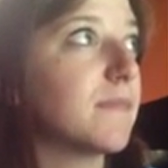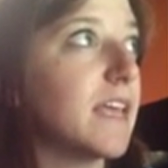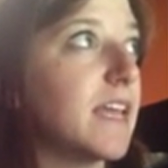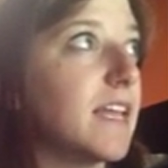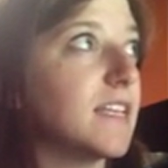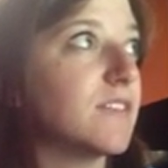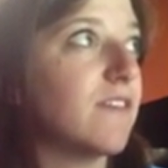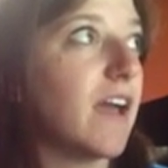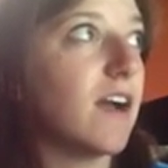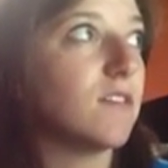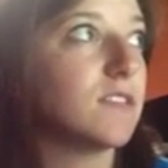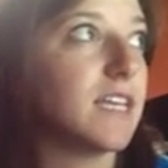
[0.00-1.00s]
It is
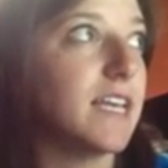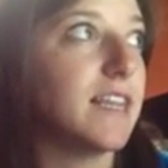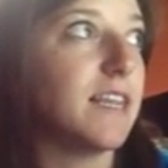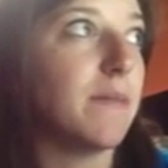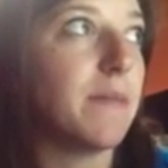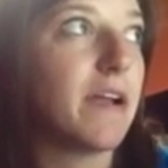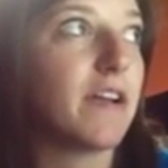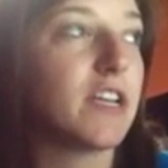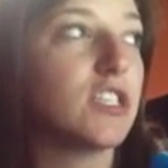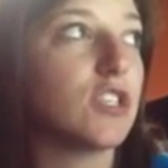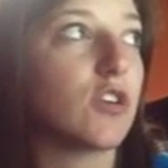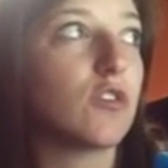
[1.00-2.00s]
found in the
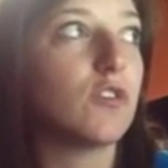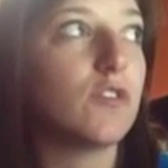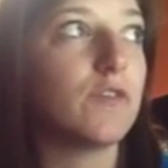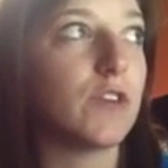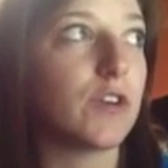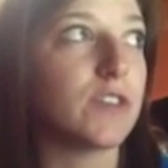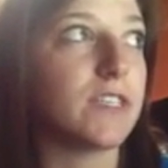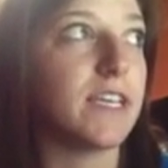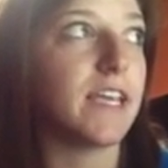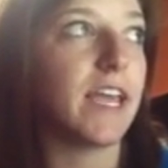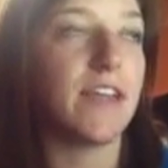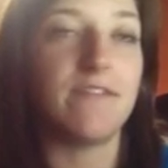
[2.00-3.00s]
American Journal of
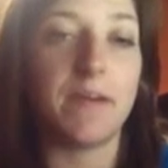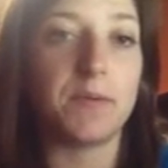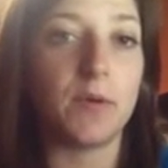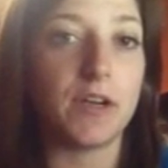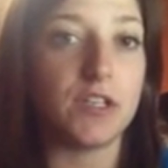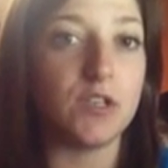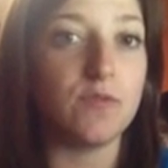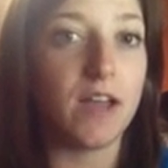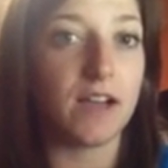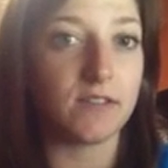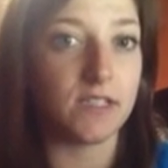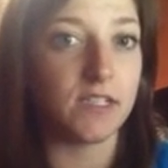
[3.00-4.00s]
Nursing in February
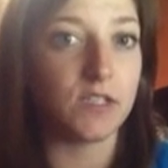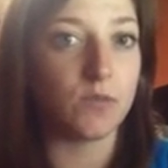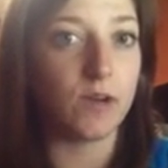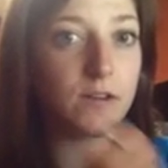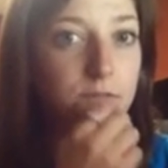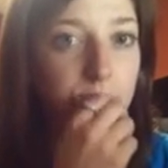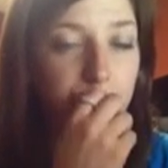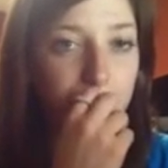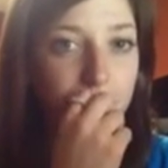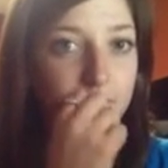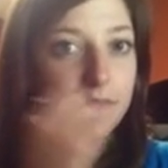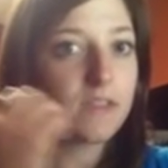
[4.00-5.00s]
2012.
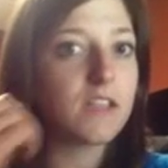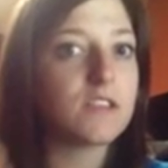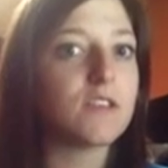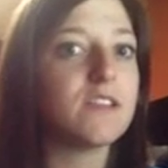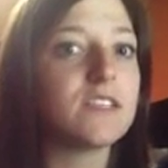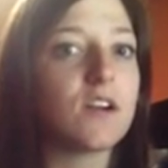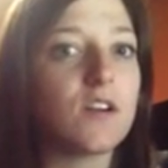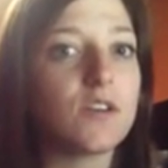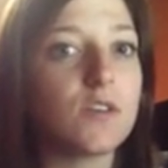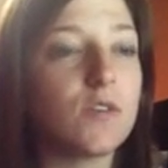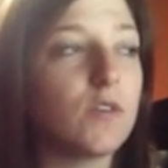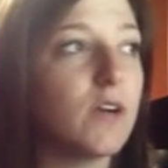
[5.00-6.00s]
So this
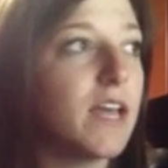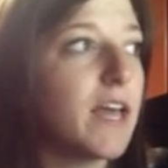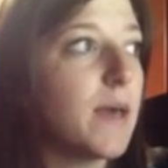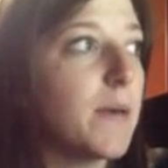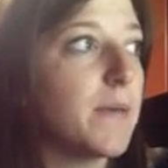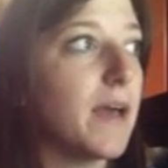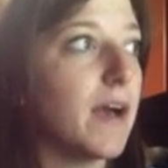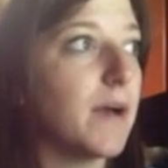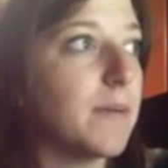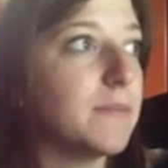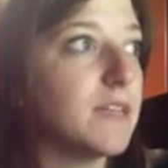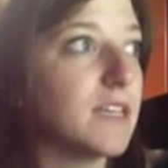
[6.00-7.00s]
article
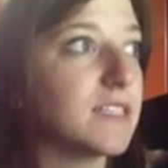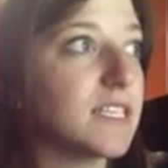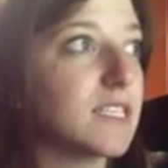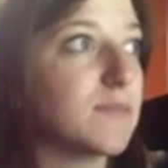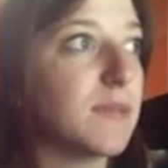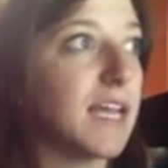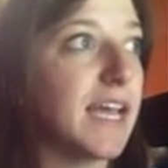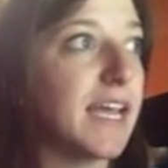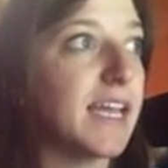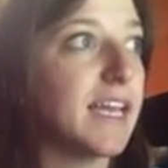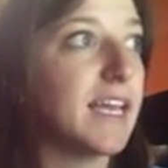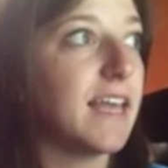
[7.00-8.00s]
does
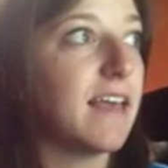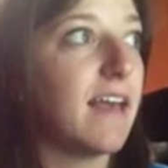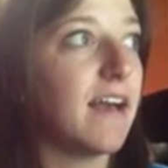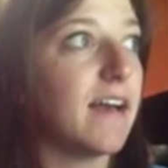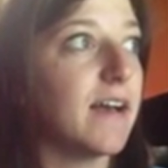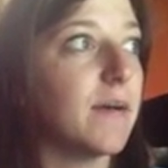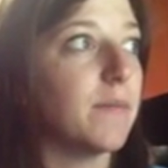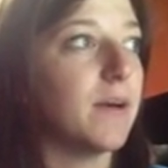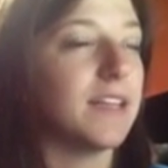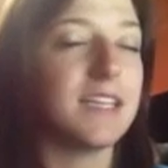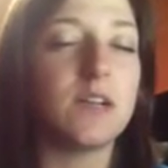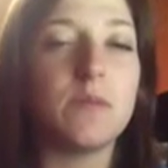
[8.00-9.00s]
explain
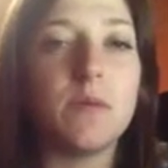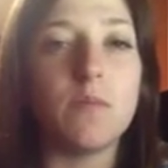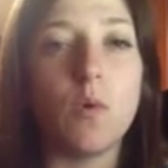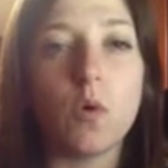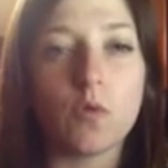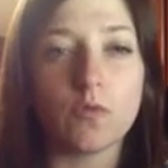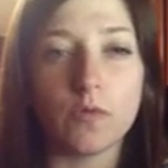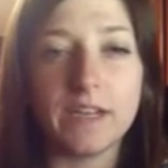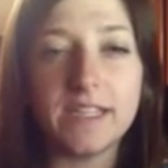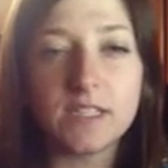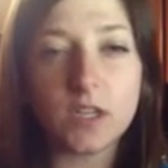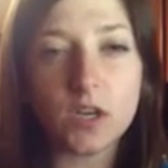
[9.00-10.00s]
a little bit more
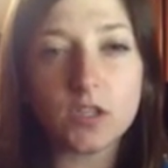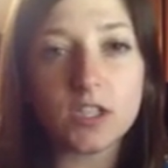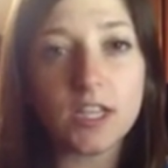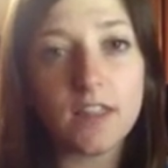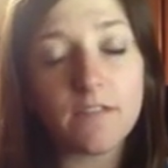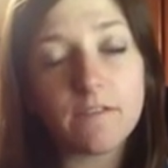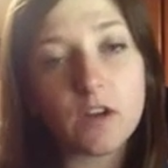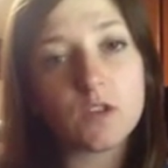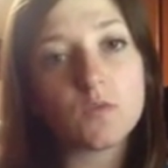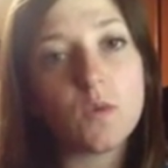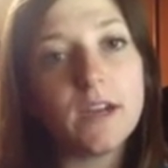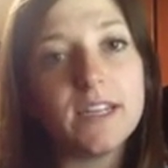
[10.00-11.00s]
research than the
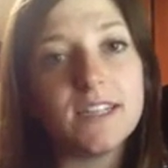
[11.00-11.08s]
first one.